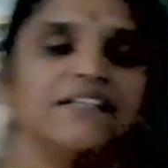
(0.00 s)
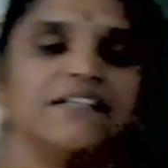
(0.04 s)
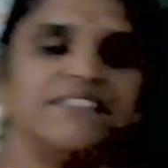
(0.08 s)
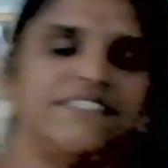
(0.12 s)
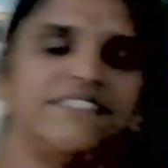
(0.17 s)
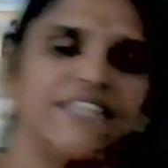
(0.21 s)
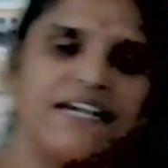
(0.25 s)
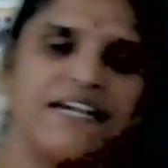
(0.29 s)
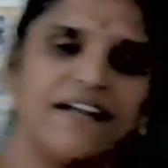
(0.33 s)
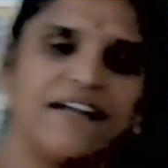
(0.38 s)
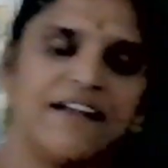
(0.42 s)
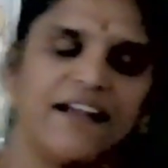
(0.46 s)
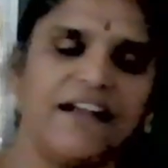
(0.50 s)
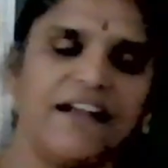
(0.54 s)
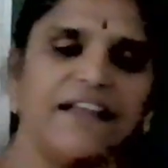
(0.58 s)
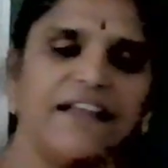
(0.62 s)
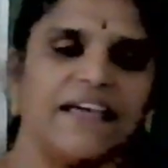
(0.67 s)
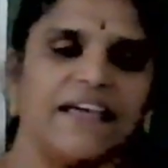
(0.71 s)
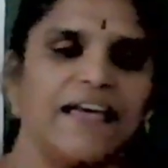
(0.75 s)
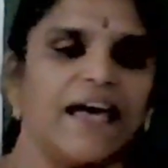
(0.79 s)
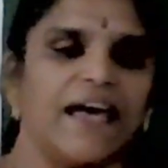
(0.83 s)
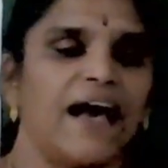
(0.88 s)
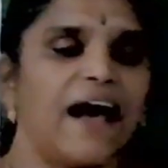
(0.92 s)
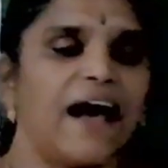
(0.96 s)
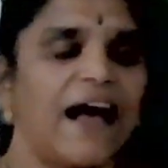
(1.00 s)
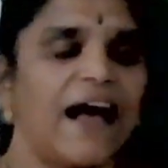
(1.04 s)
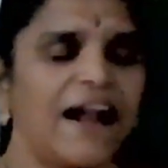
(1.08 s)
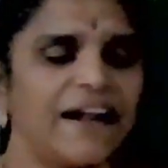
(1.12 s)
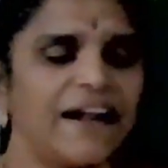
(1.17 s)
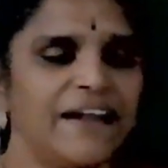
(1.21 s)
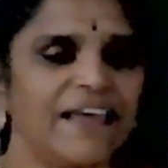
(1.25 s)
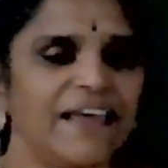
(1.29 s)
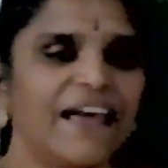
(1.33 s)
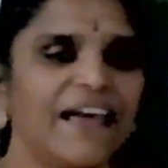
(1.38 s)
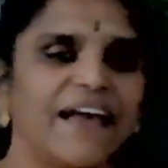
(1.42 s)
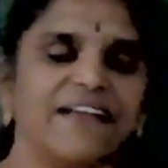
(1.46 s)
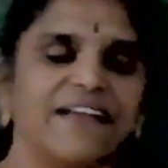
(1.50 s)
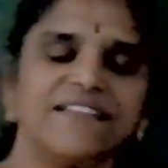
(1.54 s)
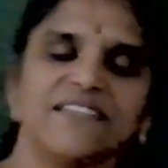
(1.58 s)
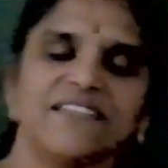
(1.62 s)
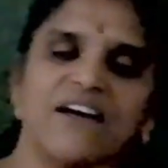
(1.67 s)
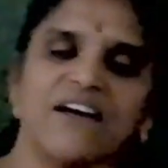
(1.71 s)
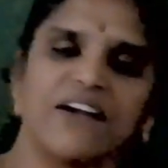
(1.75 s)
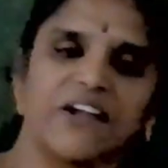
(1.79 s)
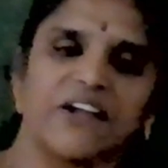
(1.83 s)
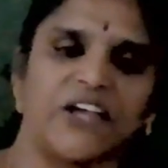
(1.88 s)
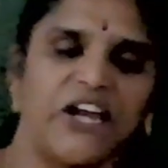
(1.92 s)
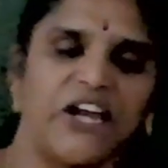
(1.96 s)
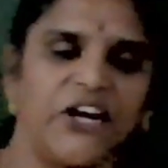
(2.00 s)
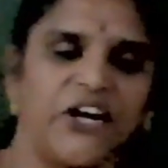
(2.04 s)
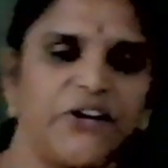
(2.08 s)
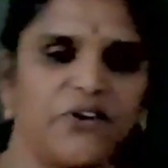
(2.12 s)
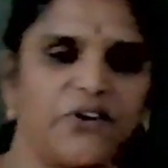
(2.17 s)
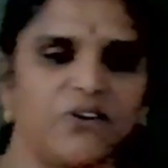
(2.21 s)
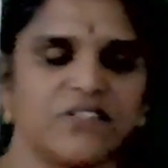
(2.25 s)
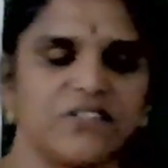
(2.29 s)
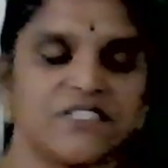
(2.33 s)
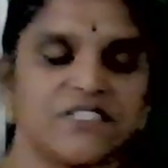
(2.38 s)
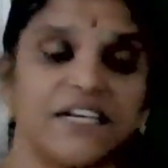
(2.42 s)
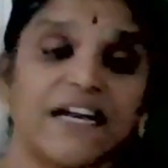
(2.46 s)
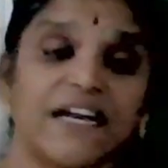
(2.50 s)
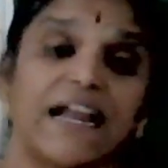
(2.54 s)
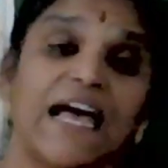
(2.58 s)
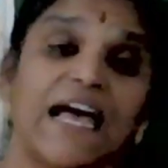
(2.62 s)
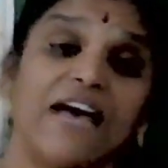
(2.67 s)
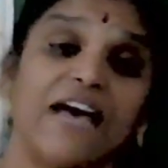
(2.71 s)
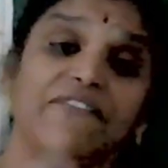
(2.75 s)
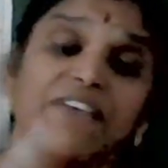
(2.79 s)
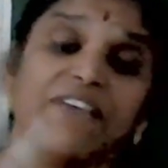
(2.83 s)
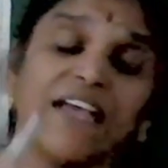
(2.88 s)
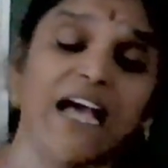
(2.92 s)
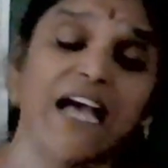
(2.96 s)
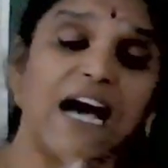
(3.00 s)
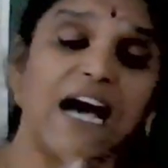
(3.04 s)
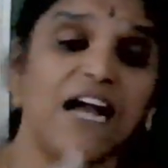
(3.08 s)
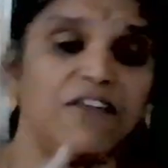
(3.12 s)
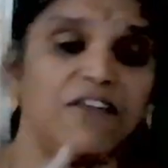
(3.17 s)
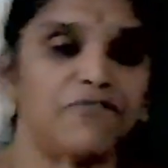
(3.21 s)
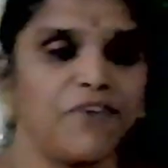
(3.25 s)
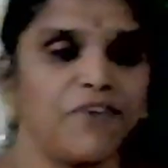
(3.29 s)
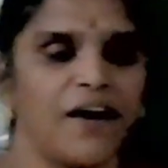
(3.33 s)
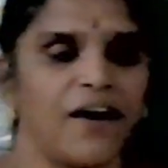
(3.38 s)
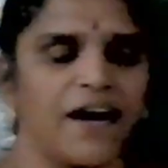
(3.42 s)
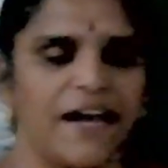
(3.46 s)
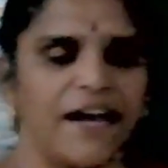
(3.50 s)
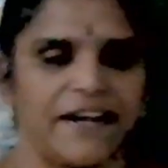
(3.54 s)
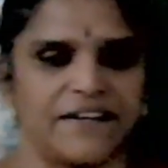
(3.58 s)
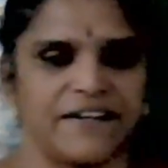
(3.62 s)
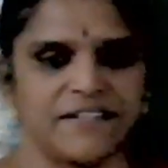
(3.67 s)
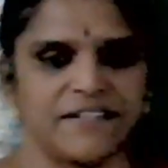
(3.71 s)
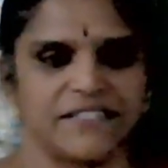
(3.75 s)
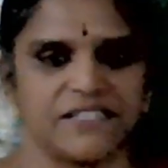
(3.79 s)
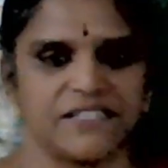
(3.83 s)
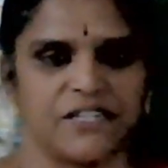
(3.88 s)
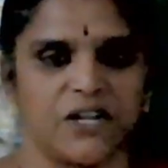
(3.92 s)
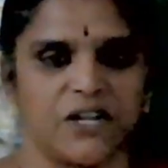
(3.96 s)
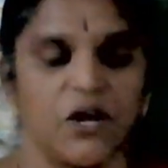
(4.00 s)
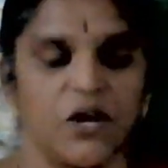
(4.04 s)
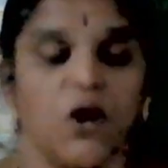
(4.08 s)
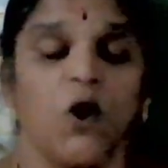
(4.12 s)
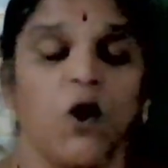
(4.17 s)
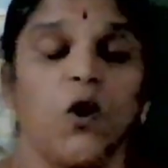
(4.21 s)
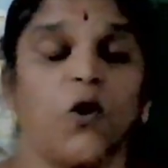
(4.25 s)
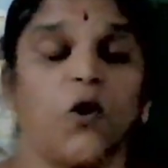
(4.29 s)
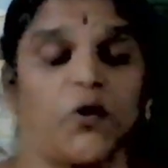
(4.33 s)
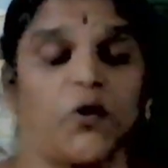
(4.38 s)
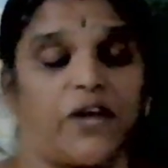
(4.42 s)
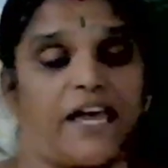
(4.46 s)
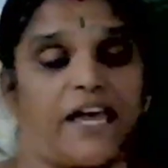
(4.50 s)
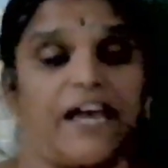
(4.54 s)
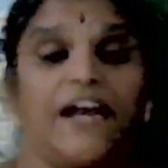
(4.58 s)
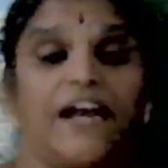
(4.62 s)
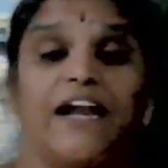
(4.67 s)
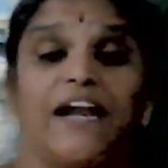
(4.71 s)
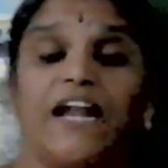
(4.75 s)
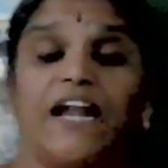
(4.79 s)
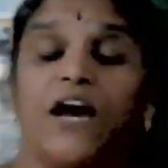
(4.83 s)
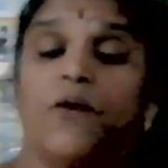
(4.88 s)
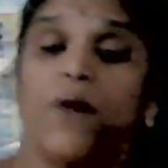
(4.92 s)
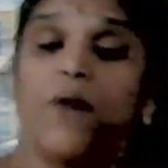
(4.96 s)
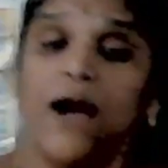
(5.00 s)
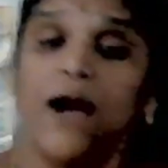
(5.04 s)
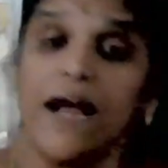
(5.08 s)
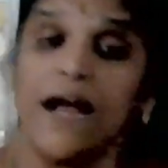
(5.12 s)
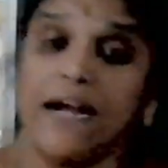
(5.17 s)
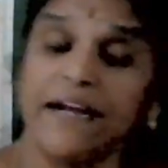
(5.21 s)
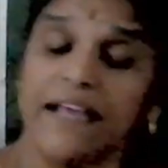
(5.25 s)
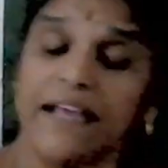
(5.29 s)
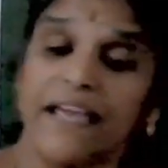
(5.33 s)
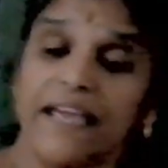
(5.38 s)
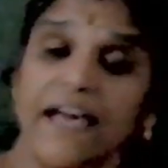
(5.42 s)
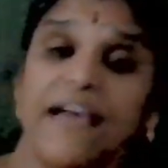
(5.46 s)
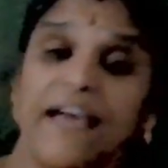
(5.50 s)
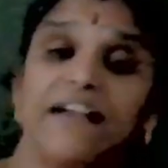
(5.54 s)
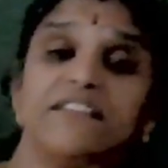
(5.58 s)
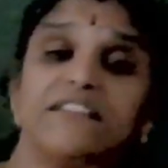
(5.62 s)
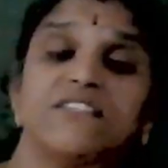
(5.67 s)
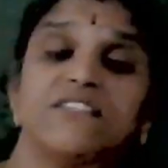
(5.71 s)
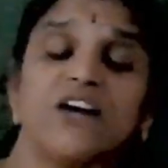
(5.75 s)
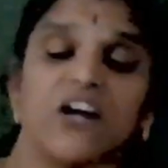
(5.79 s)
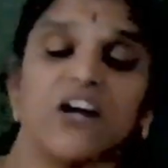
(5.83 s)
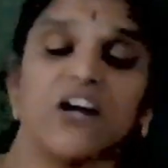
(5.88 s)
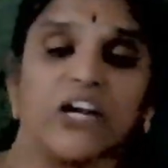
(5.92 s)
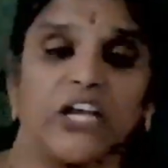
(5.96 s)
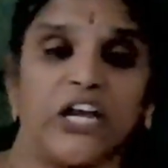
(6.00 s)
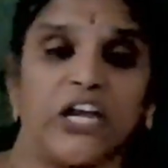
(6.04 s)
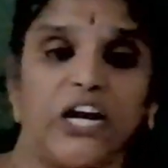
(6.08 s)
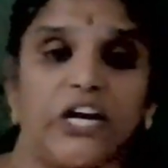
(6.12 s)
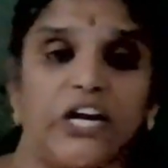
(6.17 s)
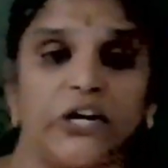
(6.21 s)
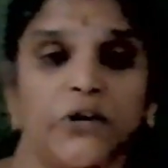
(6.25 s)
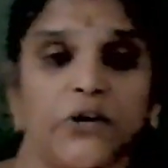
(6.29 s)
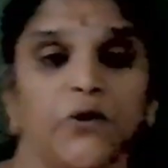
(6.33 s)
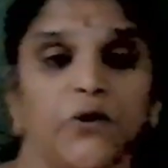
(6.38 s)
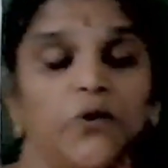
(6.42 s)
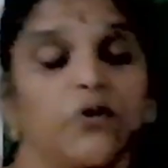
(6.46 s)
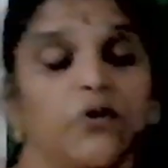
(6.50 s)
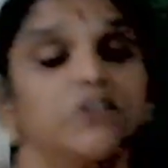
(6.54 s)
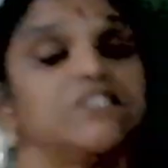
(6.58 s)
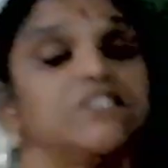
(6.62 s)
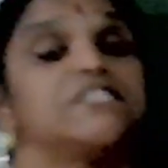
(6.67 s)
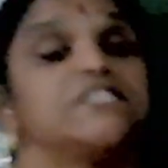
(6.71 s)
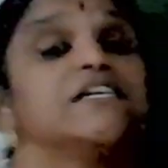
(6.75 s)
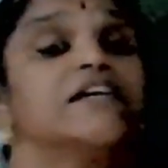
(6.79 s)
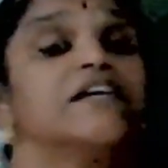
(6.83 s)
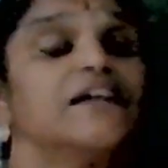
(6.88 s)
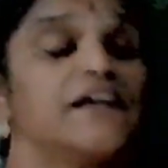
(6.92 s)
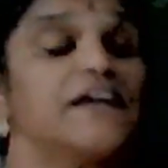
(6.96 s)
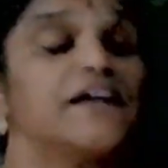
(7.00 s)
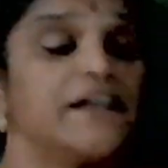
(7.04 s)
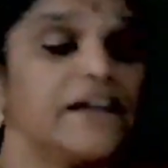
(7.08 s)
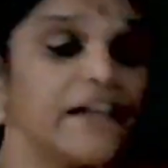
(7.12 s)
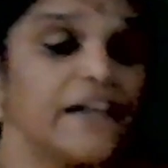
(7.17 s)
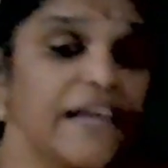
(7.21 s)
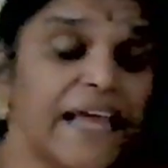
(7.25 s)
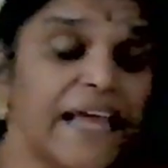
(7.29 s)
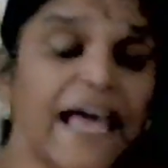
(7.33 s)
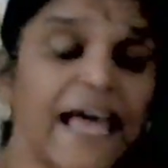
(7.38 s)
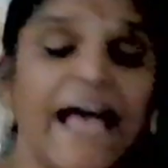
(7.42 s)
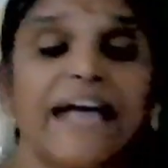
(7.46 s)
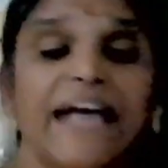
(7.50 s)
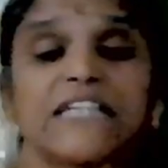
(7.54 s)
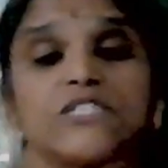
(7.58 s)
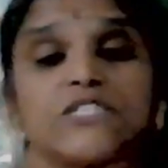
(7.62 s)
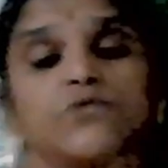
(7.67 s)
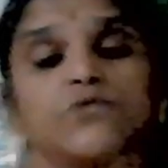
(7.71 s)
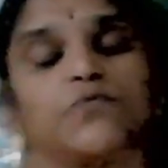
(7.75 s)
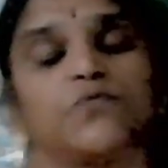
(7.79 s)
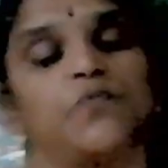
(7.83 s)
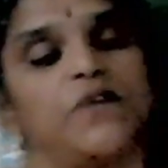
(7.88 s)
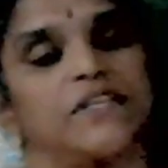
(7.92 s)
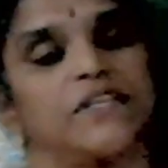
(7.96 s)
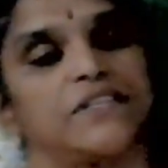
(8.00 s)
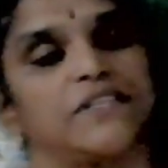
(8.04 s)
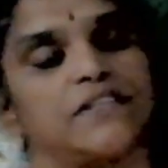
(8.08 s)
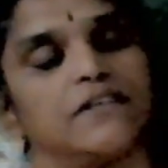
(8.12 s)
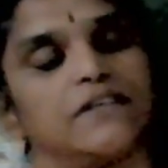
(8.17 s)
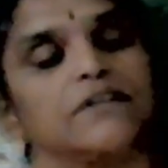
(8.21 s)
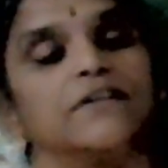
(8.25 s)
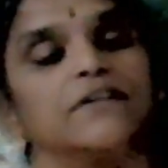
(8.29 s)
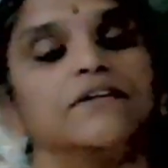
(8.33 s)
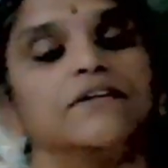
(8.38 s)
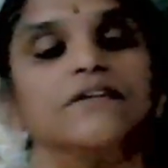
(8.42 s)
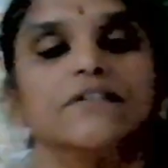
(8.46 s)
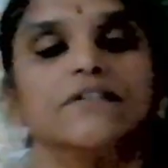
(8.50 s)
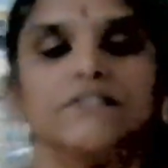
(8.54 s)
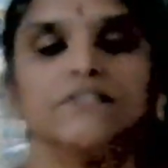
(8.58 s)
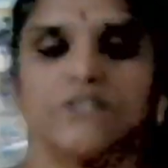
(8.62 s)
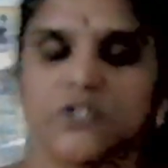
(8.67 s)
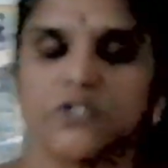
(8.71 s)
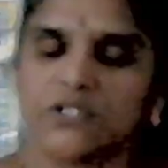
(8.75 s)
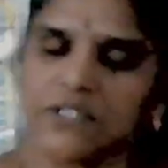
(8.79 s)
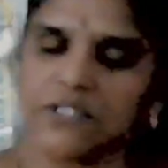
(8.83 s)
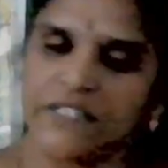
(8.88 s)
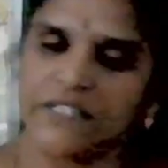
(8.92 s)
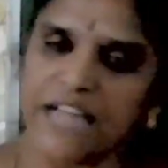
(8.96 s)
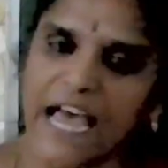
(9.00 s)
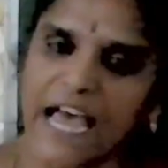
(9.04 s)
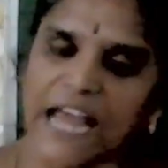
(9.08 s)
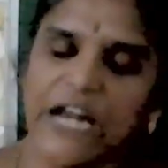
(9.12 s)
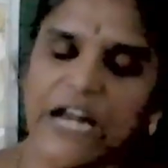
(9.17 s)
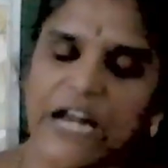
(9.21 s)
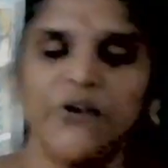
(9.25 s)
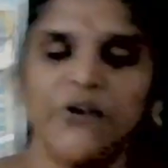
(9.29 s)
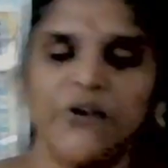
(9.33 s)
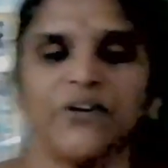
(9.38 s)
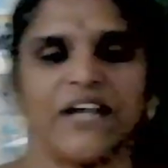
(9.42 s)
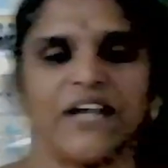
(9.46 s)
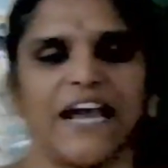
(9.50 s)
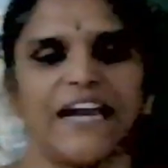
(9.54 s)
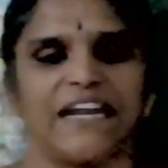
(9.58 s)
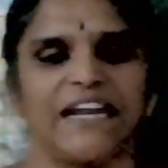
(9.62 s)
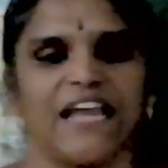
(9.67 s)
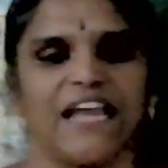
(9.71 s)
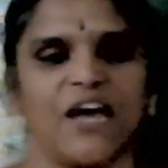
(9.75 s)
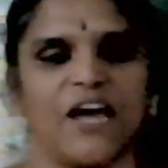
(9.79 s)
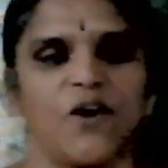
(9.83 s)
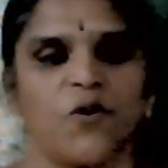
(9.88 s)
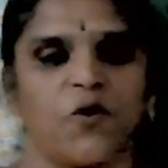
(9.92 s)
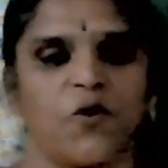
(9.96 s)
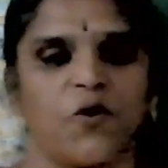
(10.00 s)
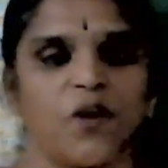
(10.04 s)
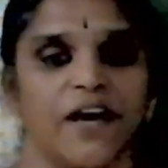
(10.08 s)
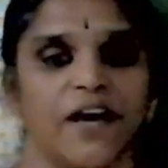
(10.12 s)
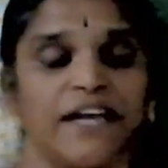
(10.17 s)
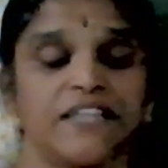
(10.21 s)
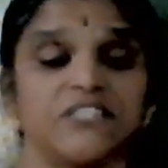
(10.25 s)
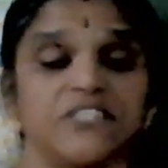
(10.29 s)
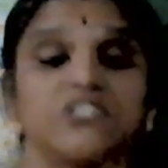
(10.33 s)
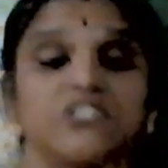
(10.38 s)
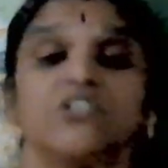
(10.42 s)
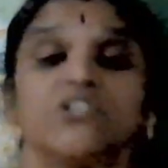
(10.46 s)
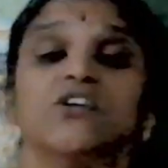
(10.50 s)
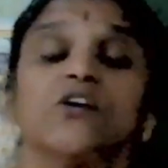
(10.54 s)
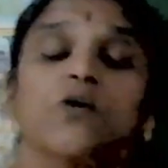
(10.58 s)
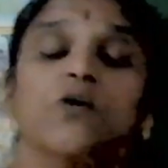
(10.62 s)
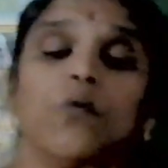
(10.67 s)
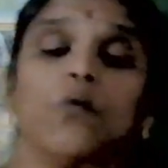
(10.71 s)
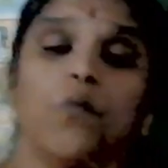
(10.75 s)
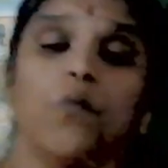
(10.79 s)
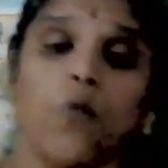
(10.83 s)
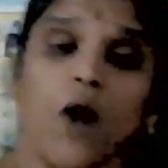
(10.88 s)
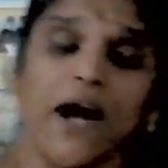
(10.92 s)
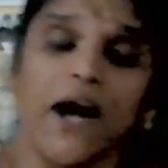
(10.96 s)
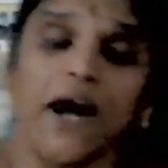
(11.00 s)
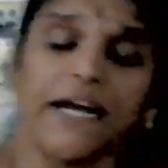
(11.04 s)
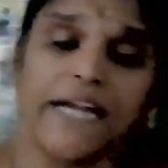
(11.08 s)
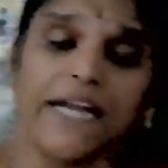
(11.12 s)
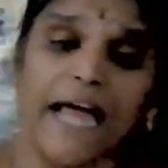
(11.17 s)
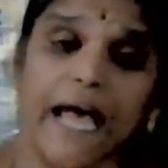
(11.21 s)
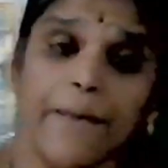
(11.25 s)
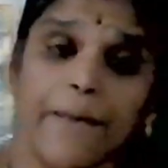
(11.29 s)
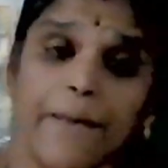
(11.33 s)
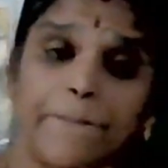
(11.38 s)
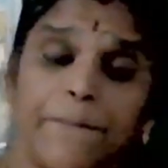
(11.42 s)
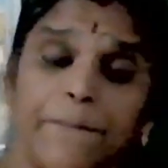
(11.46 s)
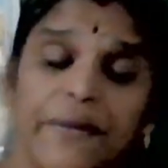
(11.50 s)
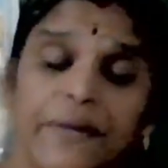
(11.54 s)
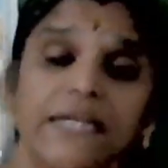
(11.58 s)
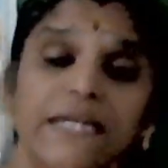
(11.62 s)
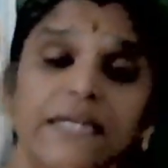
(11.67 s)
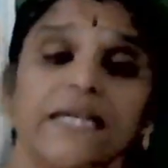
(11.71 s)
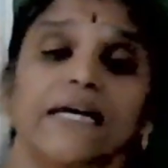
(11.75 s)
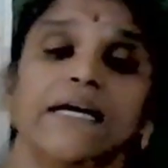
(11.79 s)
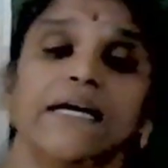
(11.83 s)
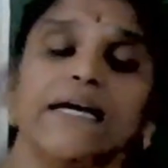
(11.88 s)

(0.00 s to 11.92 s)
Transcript: Generally, aldehydes or ketones are having alpha hydrogen. Okay, now aldehydes or ketones reacts with the dilute NaOH. What happen?